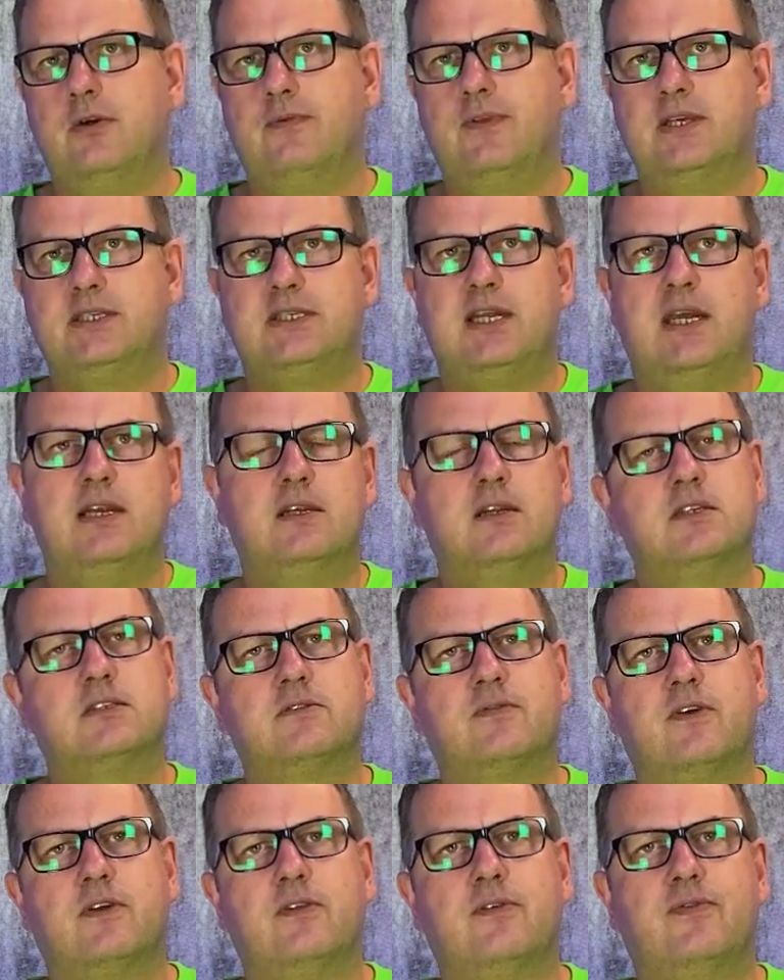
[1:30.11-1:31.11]
of their state
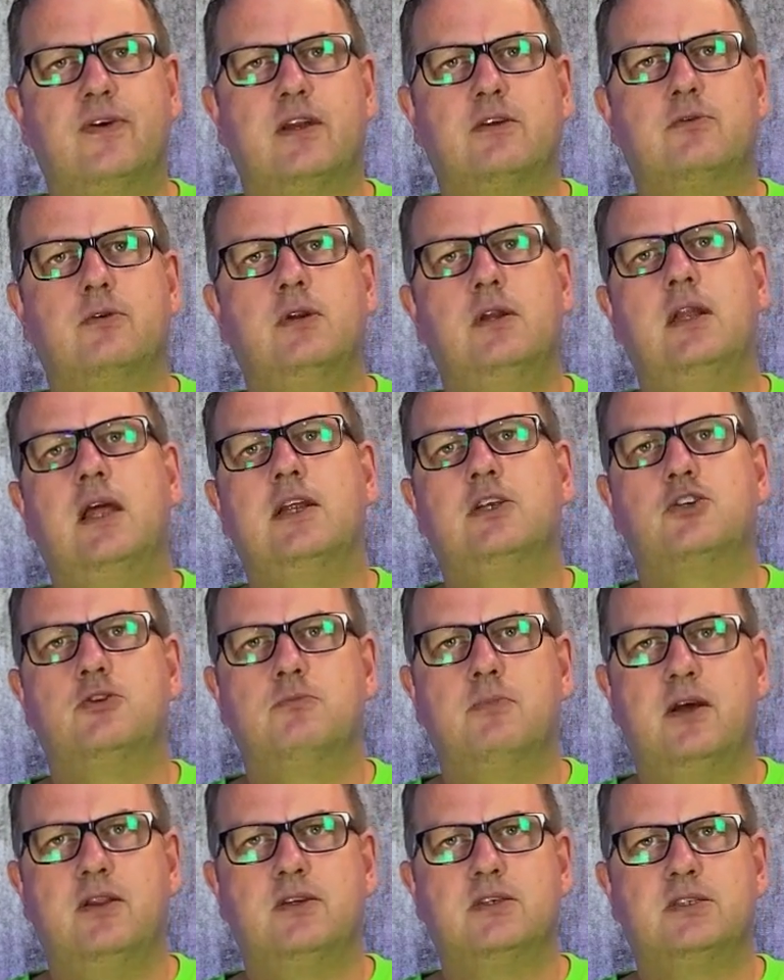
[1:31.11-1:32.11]
list for the federal
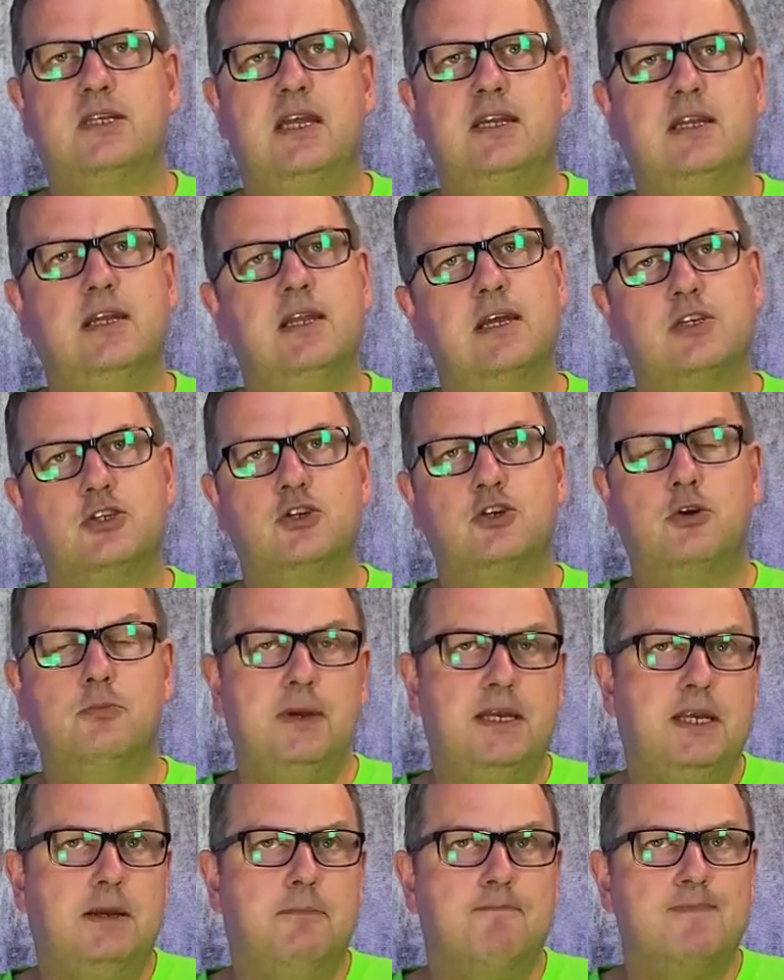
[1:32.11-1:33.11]
election by the state election
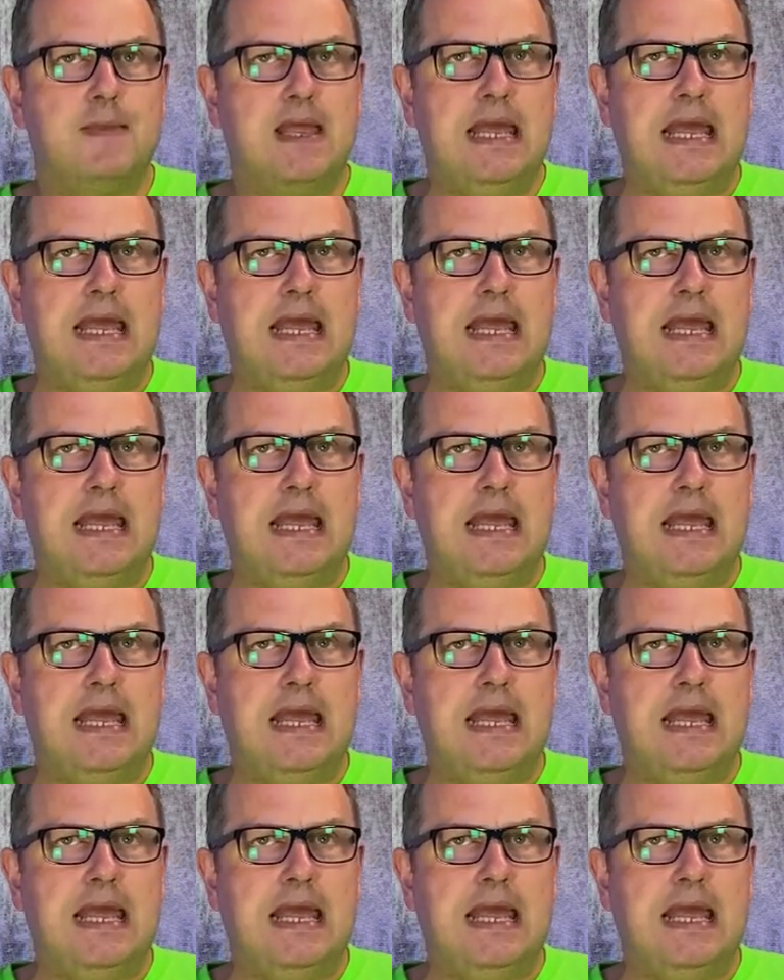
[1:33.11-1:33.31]
committee.